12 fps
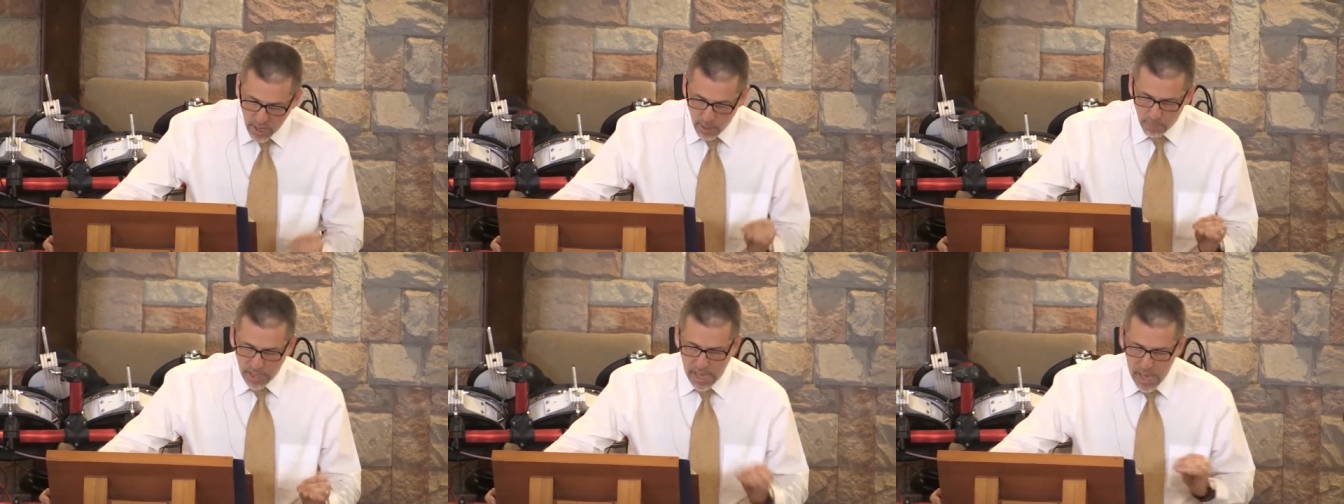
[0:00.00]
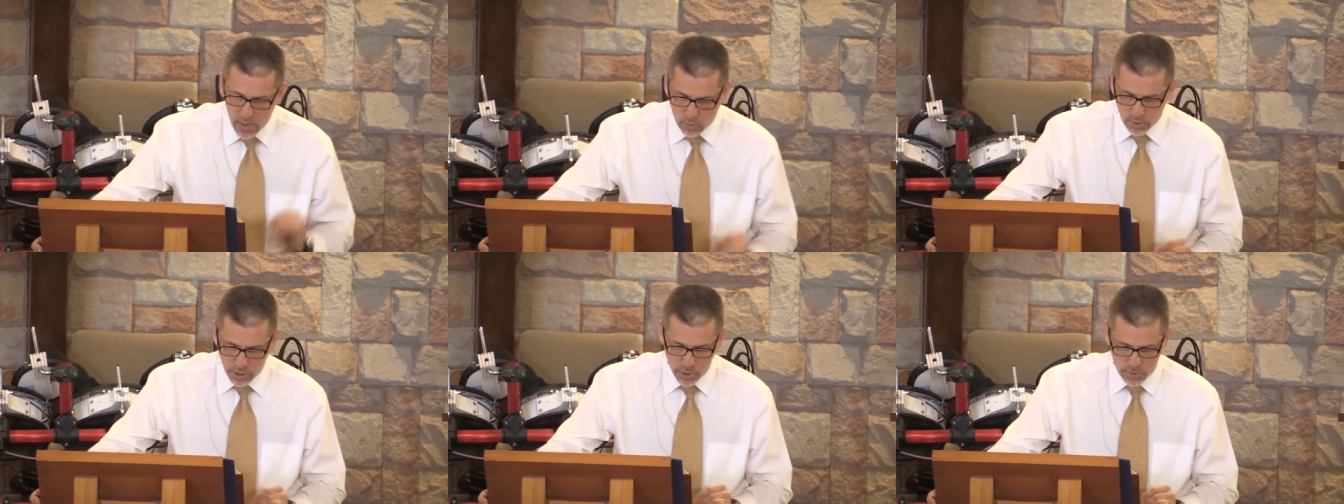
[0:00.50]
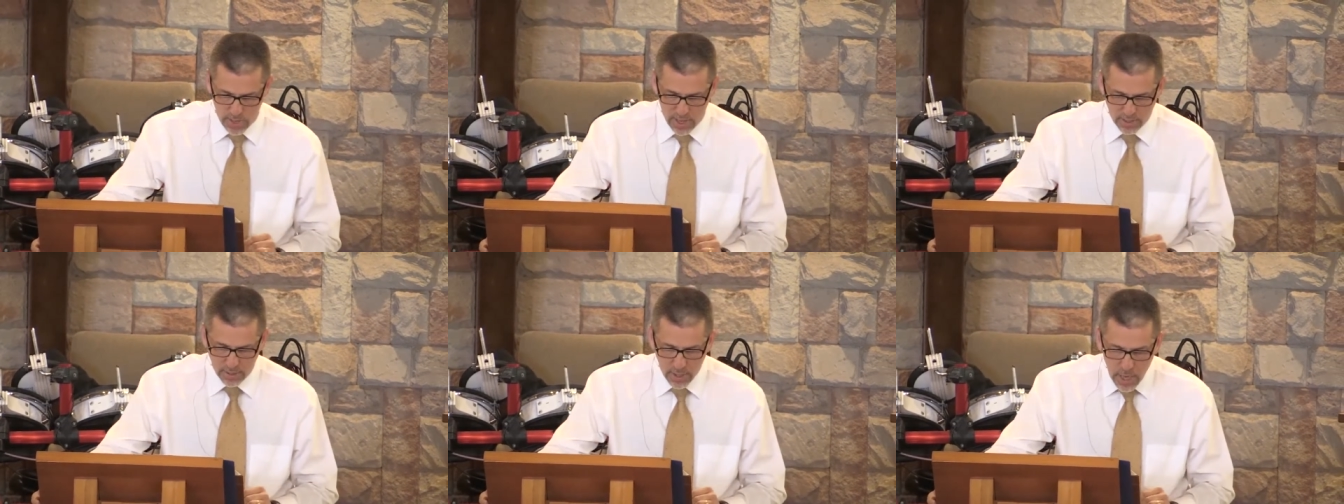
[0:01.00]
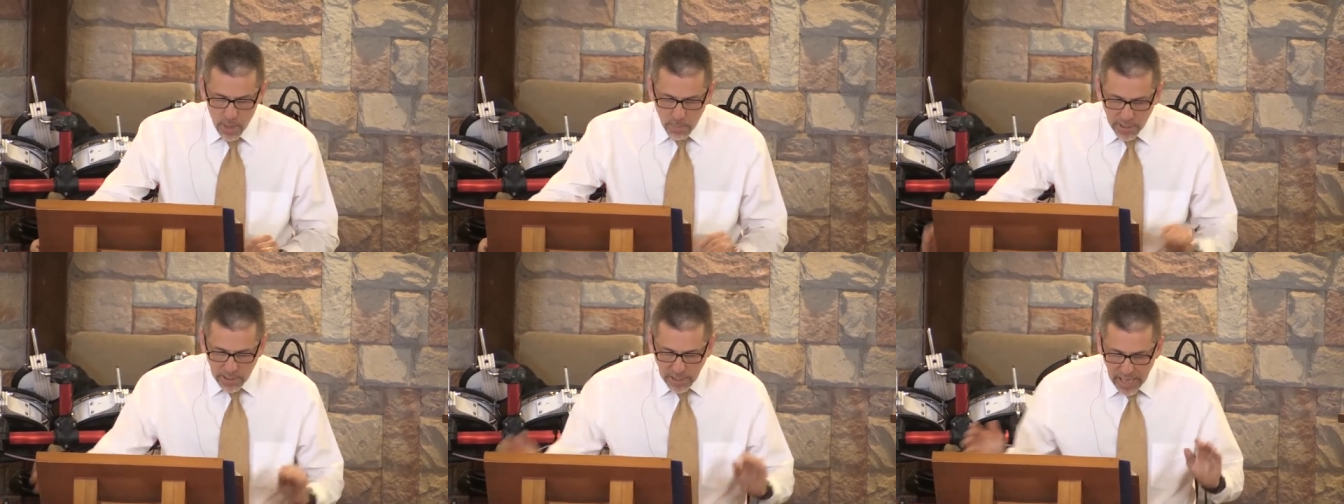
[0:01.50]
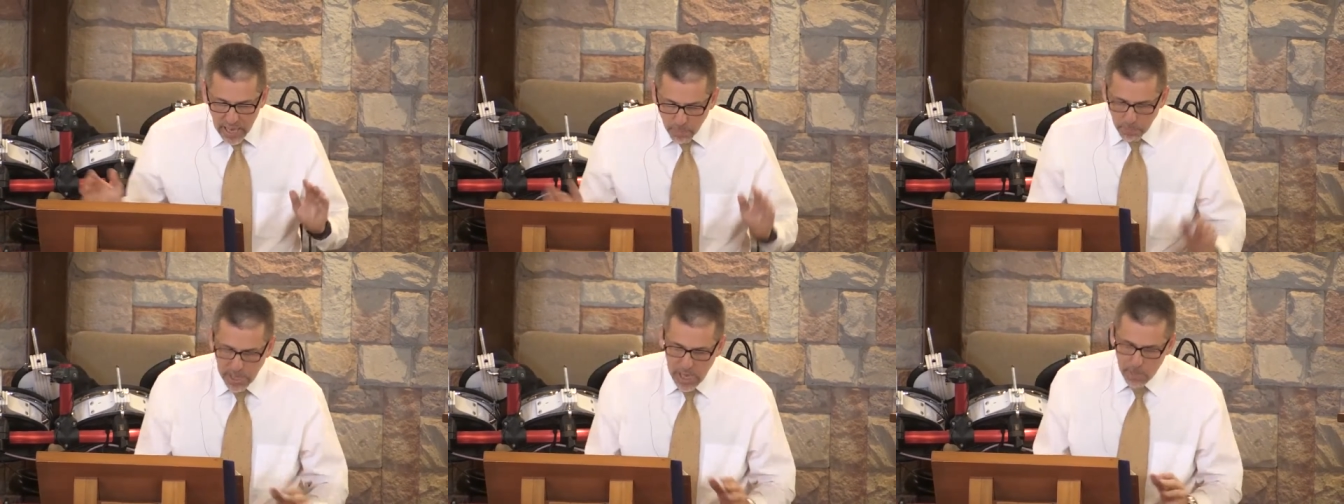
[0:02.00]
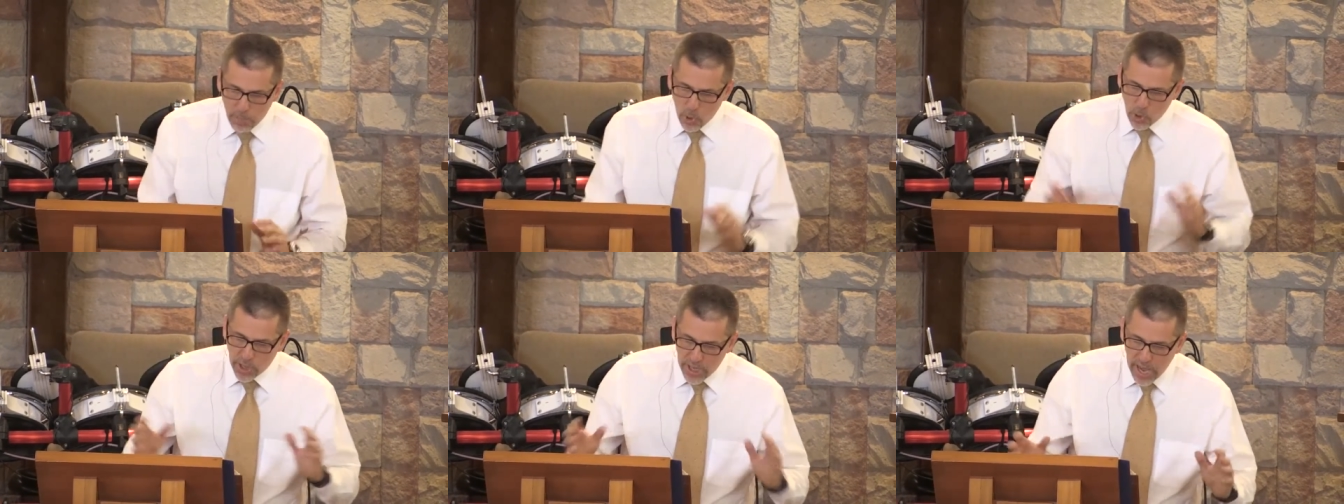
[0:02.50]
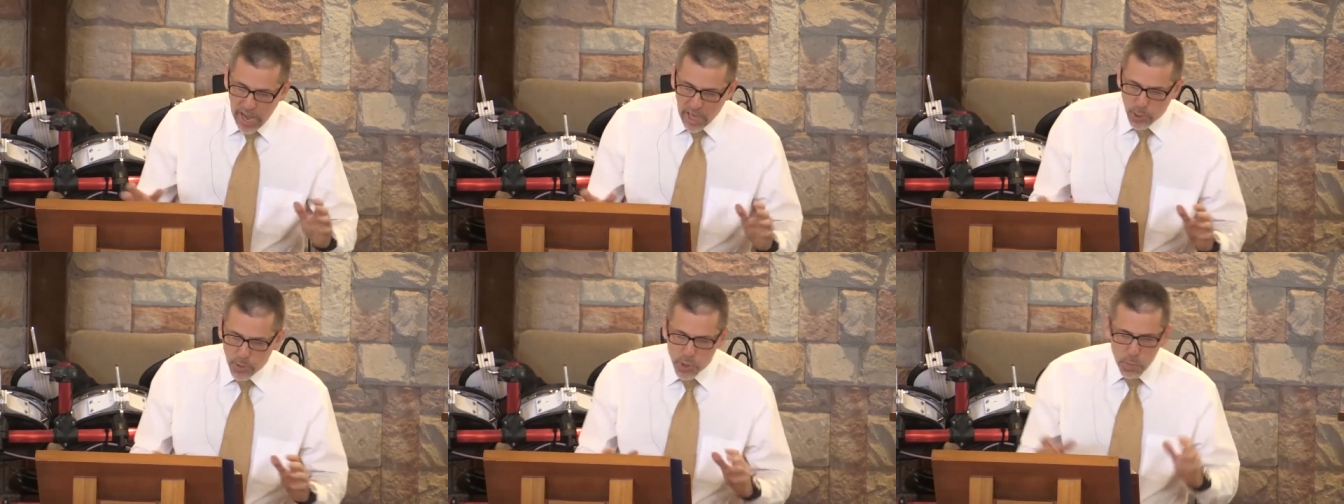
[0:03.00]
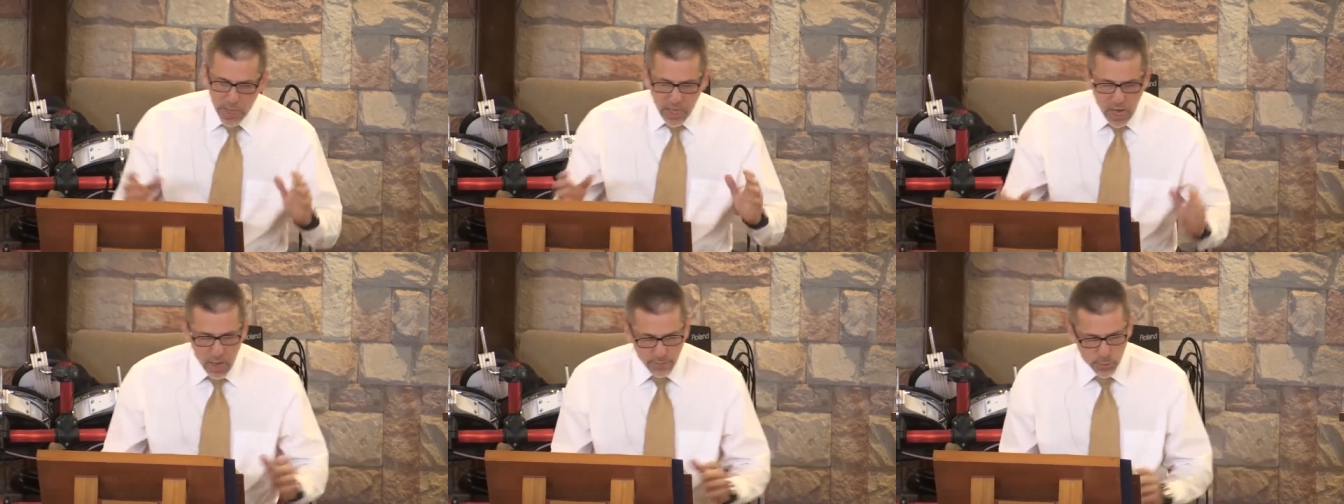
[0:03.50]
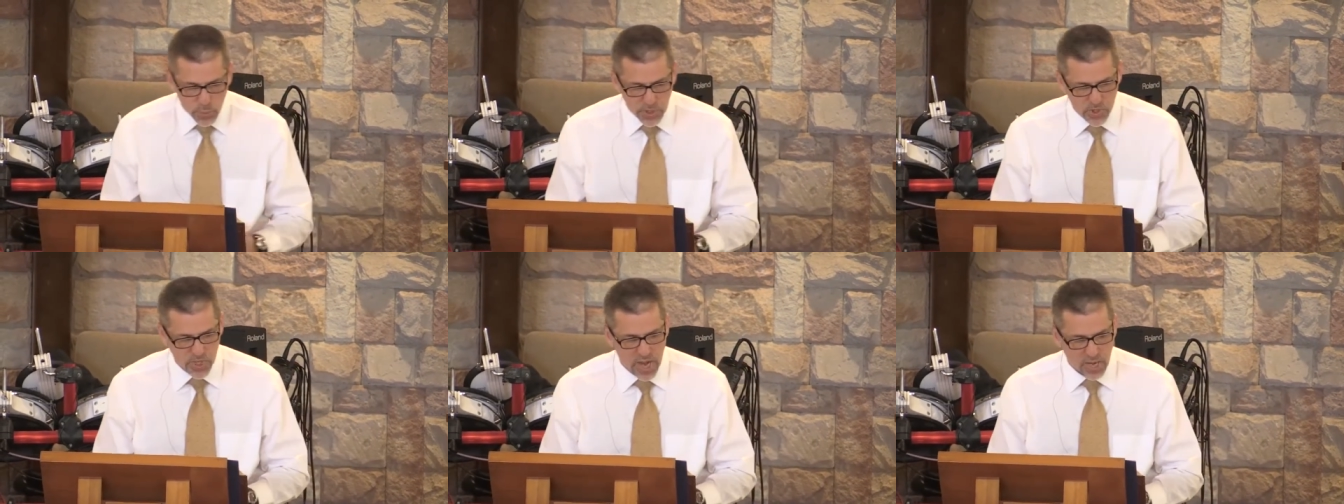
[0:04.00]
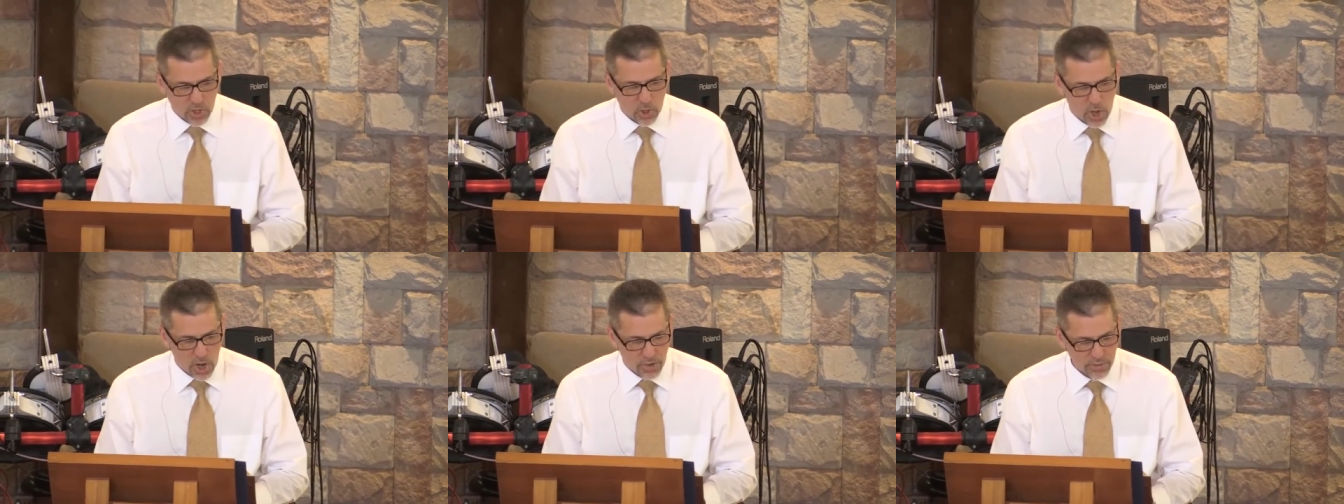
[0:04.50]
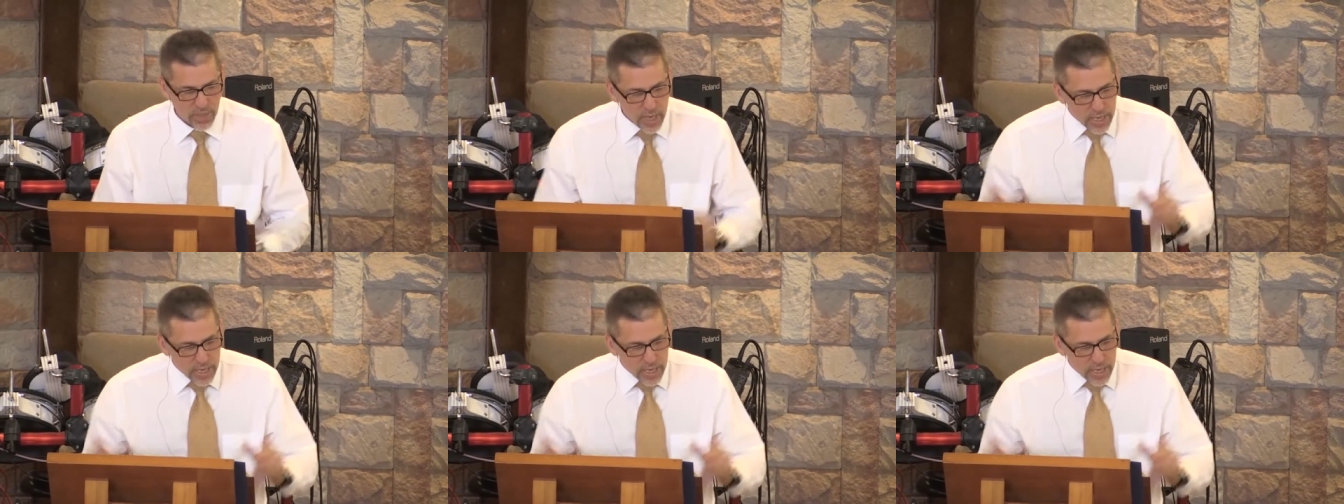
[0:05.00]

them eat or drink. But let people and animals be covered with sackcloth.